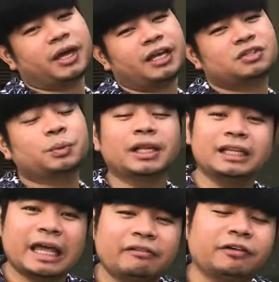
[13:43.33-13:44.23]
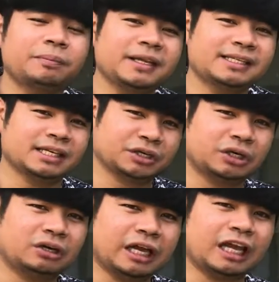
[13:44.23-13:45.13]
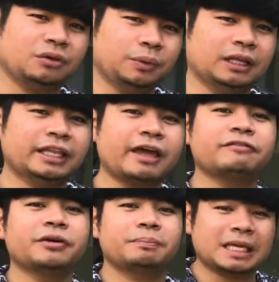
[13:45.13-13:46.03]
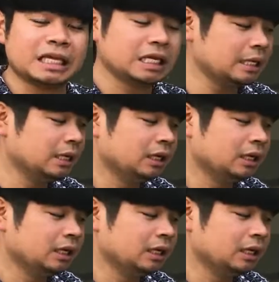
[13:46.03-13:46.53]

to x will never be 0 and will never be,